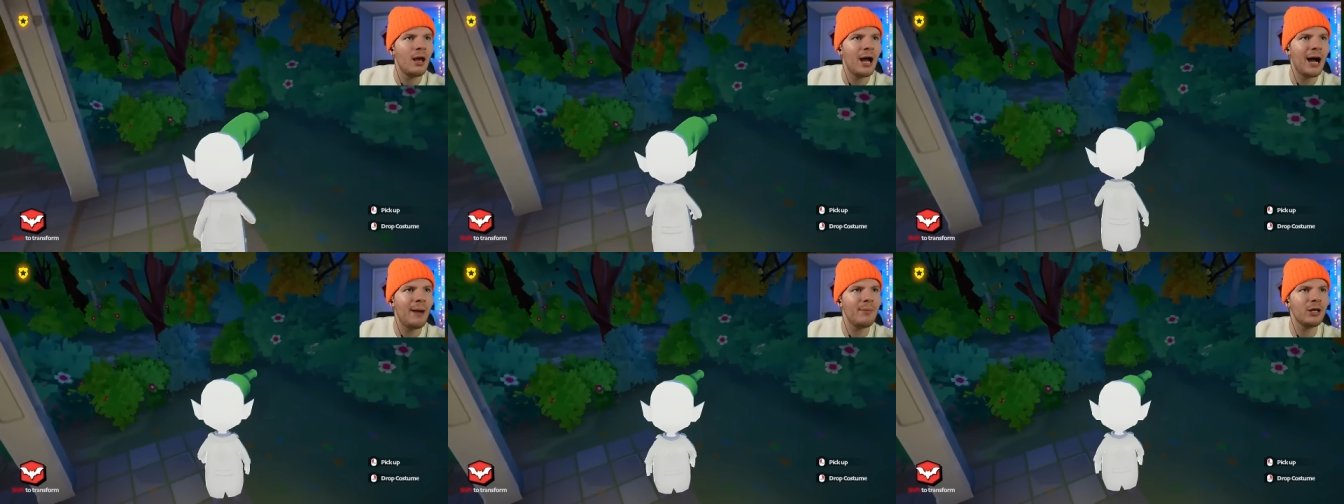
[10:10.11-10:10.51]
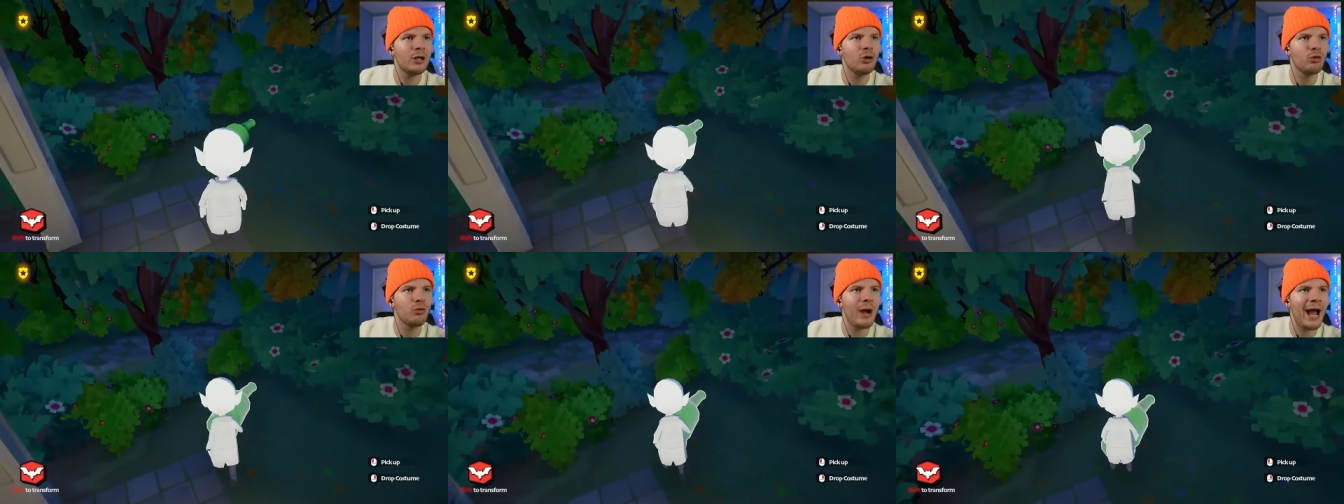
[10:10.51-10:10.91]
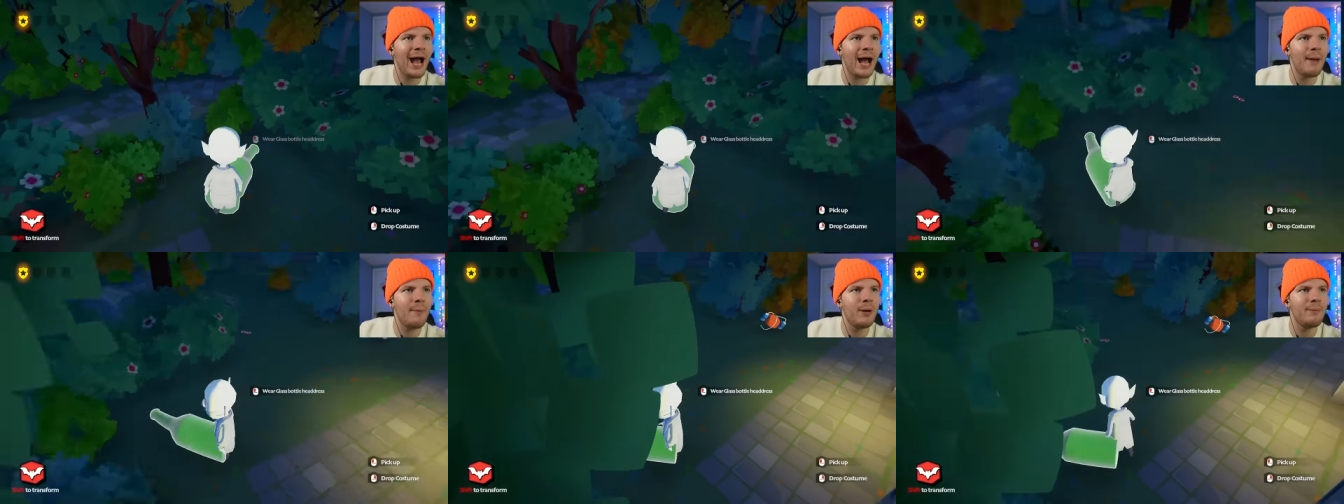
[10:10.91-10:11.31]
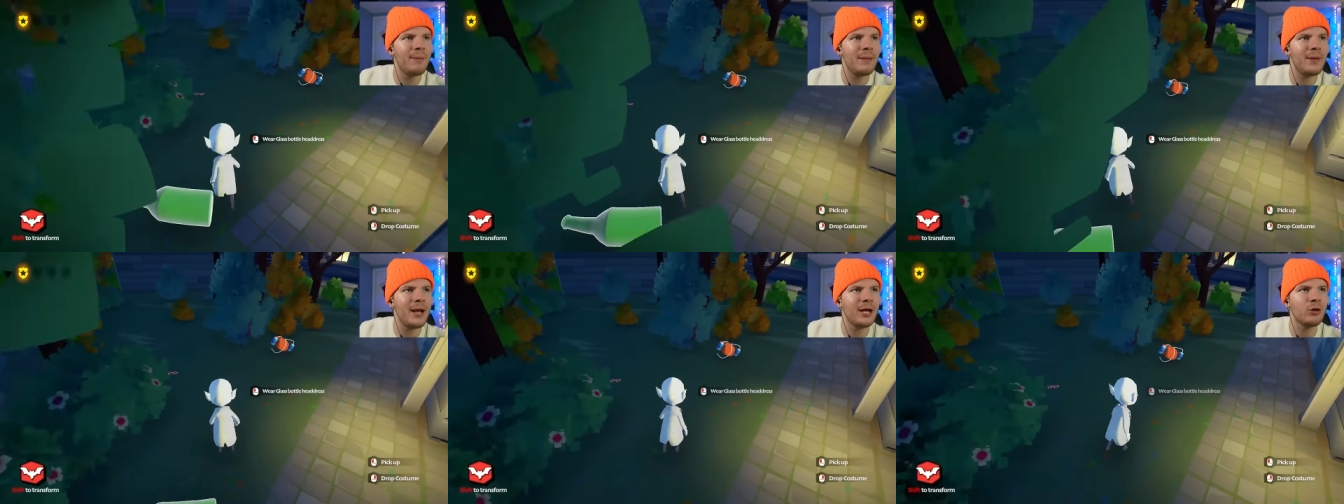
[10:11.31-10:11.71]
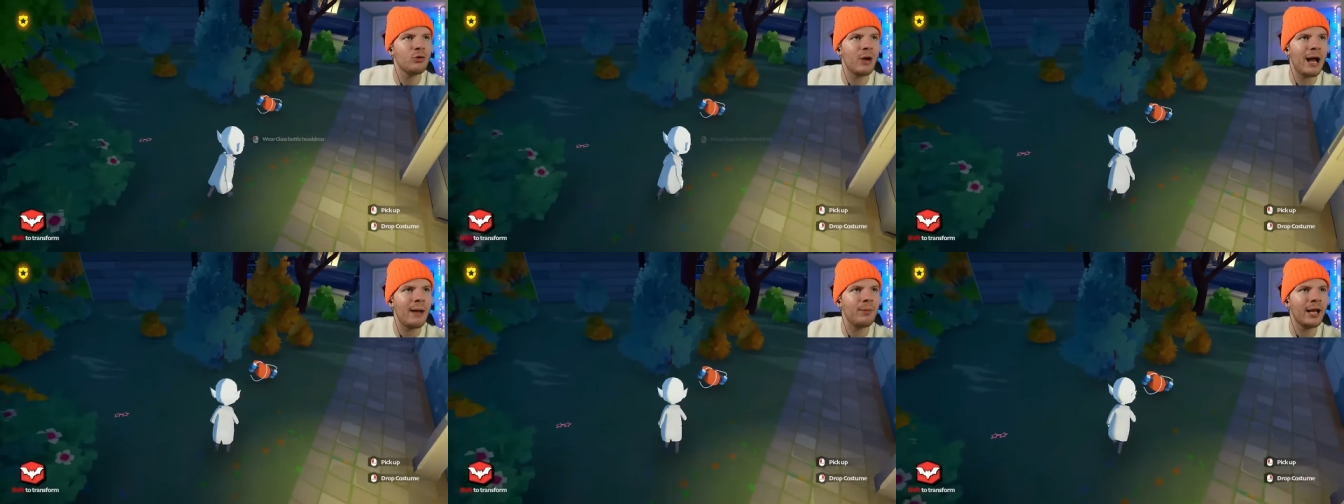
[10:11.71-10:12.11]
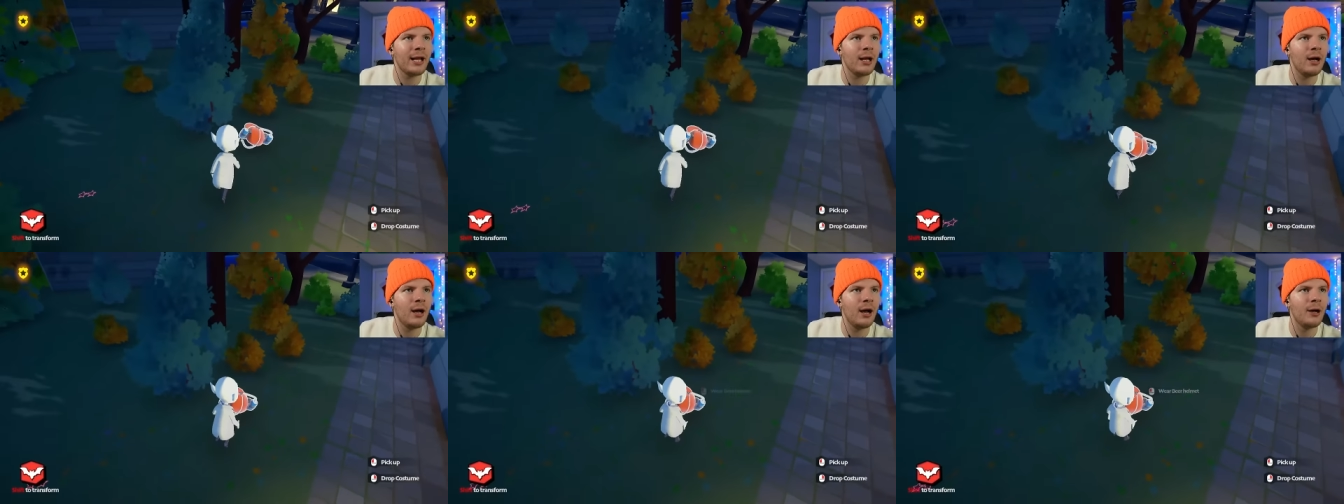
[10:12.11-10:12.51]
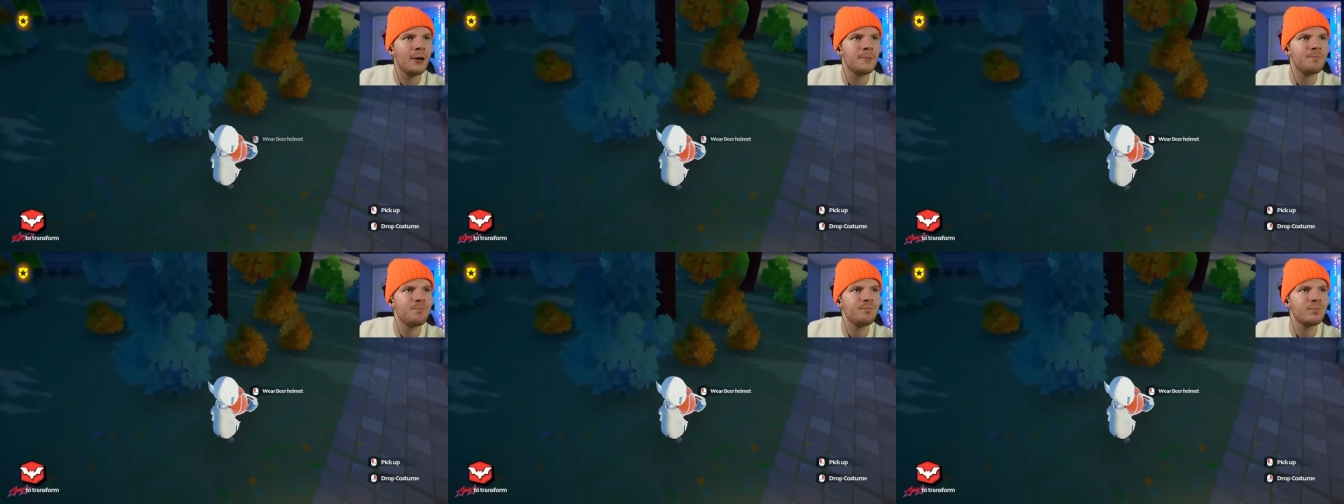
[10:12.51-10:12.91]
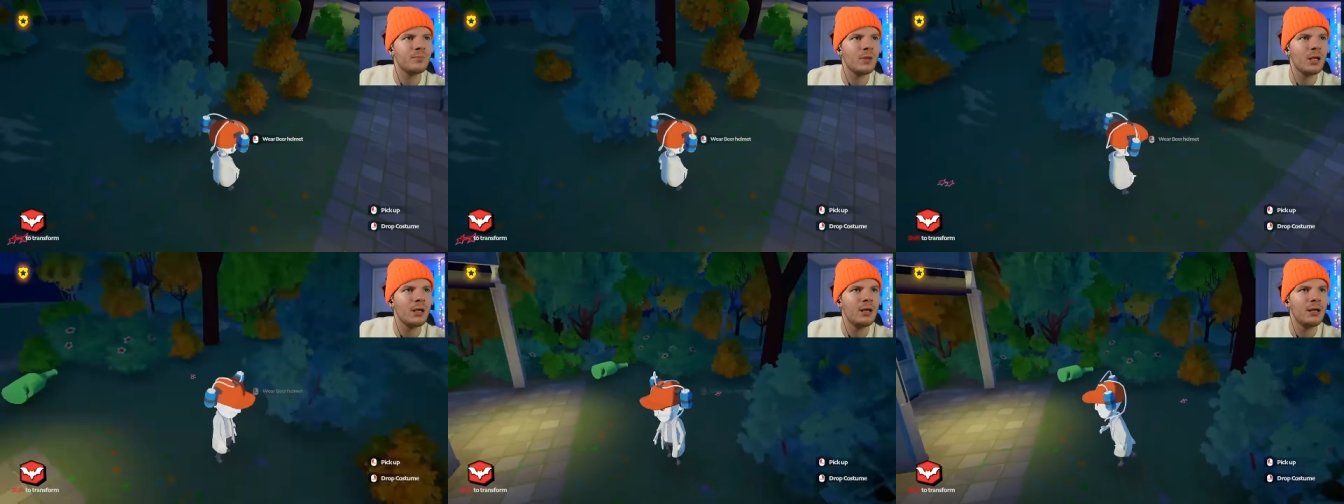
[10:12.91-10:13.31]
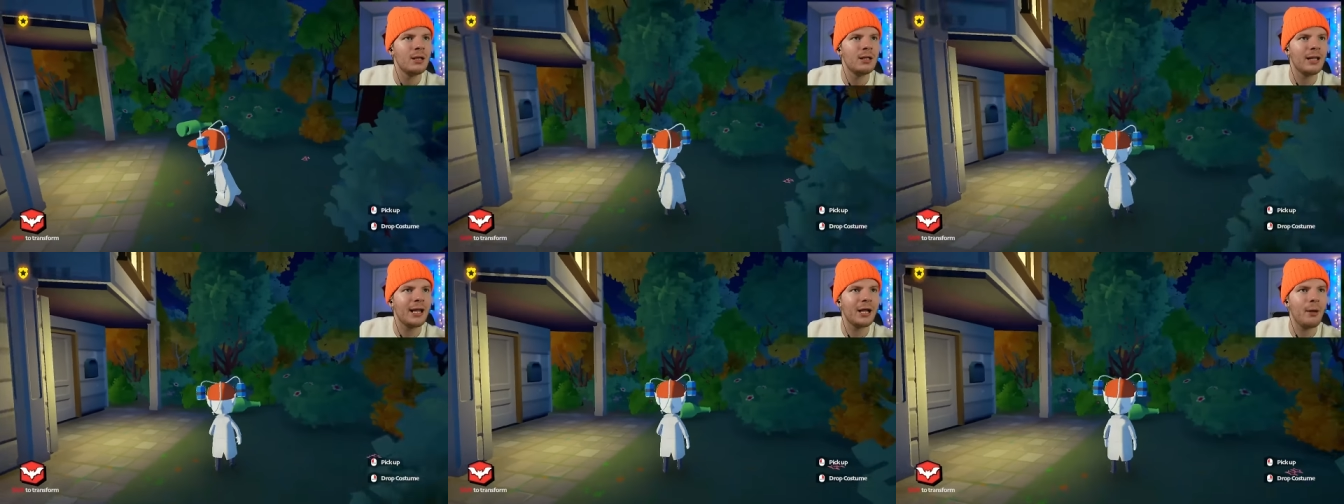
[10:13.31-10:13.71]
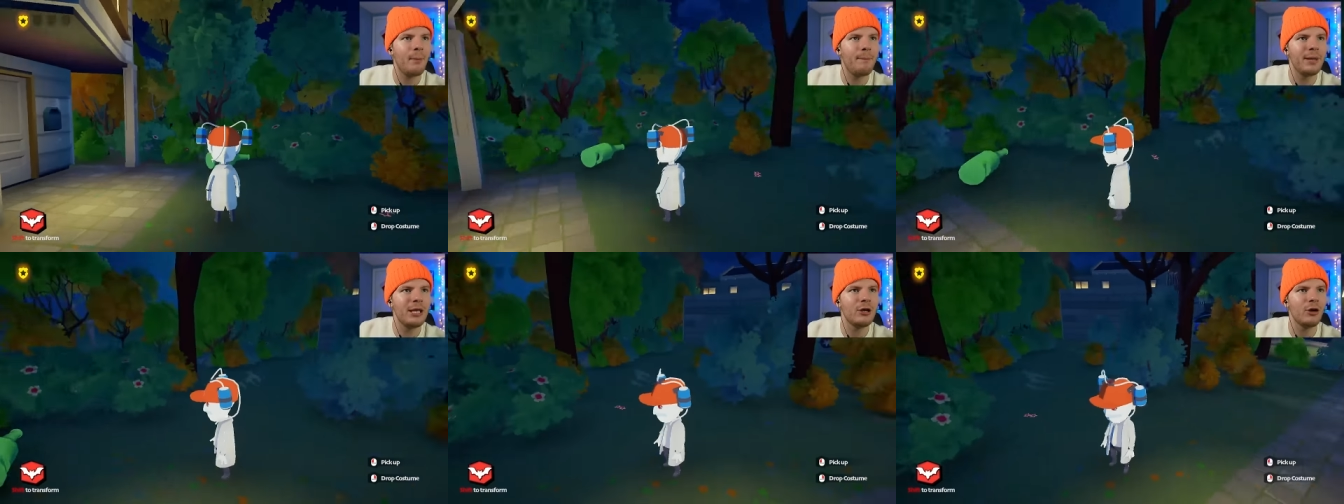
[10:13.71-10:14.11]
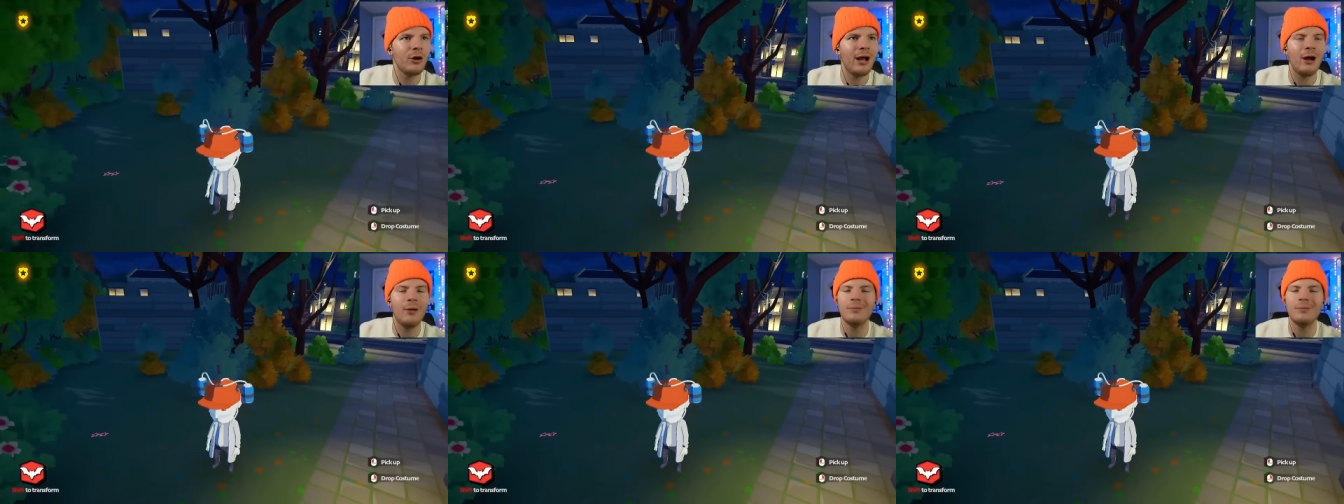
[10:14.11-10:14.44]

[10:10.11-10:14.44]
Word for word: I'm going to grab, maybe I can grab like a, like a beer.